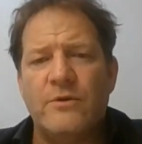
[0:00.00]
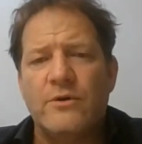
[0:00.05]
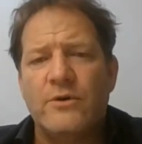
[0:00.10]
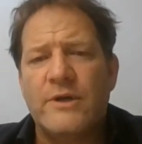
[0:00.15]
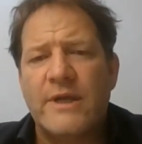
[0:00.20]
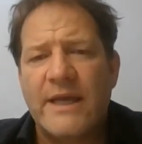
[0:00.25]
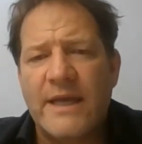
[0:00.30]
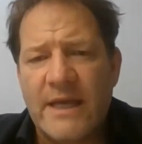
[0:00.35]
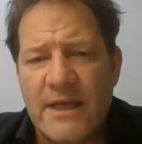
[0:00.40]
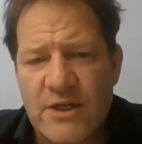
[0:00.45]

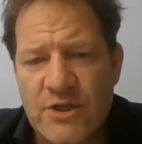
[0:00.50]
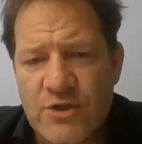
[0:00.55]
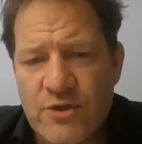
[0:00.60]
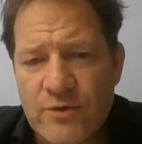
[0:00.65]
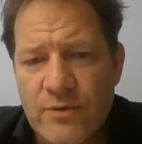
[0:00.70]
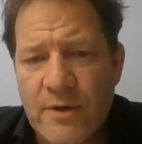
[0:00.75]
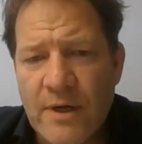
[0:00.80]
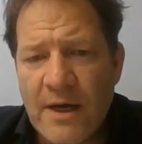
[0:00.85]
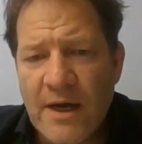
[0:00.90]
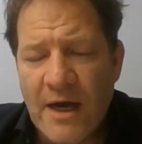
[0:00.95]
looking
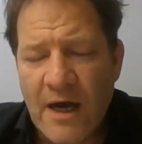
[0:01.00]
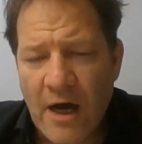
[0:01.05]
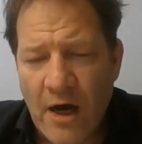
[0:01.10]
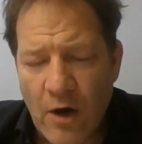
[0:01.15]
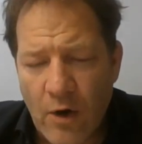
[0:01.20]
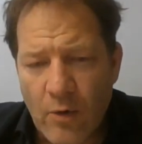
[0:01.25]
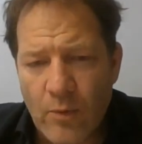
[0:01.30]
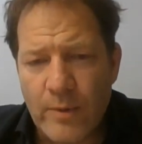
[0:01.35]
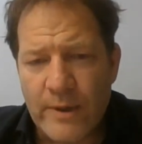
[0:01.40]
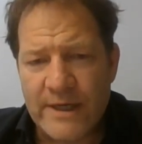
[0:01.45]
into
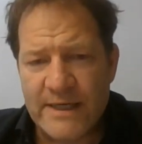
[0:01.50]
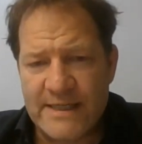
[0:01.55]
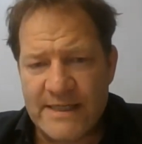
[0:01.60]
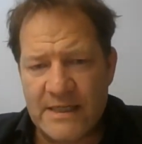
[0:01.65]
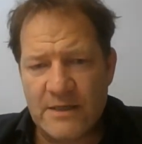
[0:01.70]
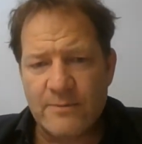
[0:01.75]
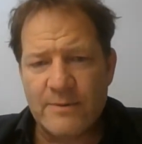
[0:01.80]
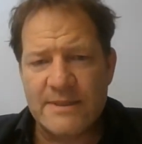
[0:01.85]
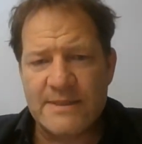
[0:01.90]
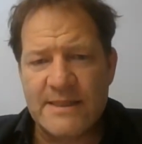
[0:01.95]
how we
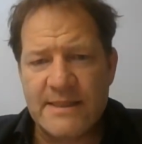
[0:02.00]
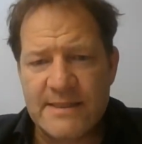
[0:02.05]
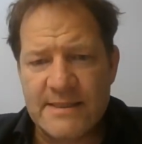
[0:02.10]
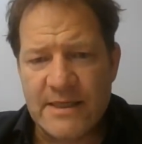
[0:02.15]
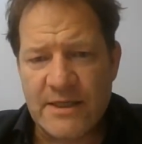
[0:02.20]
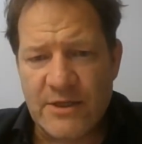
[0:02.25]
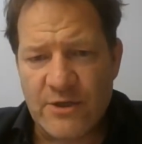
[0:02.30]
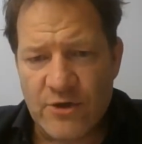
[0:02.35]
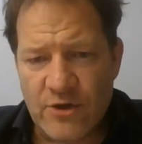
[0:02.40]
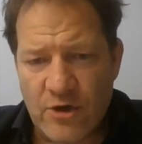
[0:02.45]
deal with this
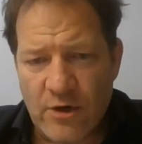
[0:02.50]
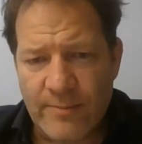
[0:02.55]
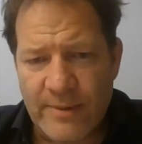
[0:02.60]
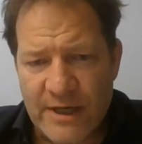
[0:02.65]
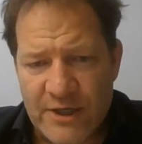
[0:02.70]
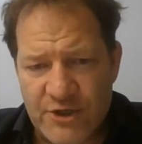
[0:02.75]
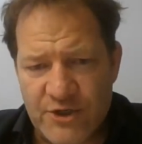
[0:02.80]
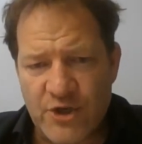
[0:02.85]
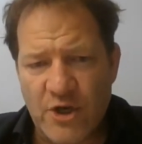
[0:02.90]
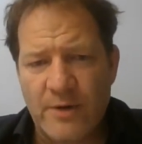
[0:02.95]
in Europe
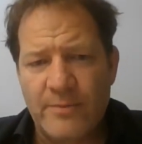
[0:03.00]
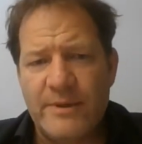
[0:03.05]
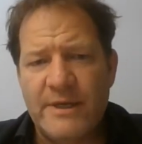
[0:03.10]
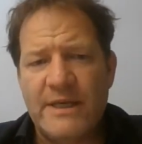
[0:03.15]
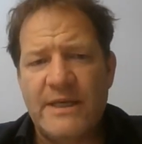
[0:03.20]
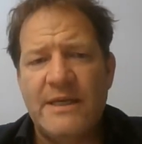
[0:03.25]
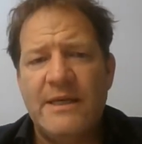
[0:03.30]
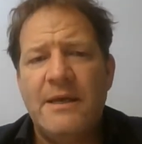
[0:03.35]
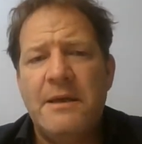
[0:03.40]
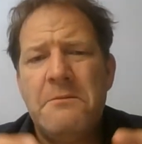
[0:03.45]
and
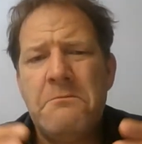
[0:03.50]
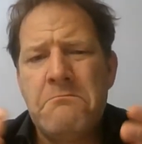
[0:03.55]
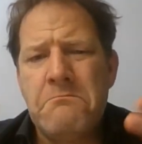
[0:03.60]
Germany,